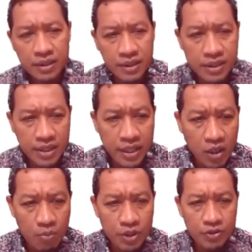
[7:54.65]
design
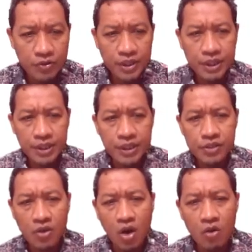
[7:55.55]
number 3
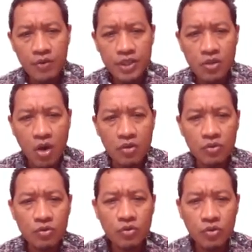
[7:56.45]
is always
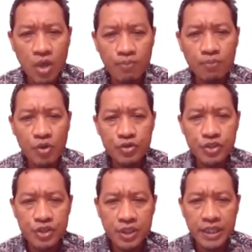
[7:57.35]
on top
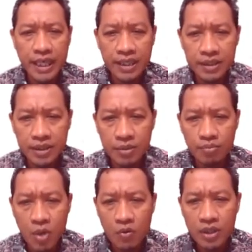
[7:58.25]
position at the
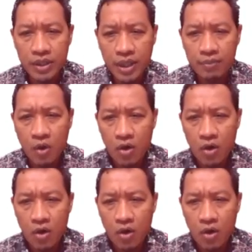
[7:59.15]
power graph or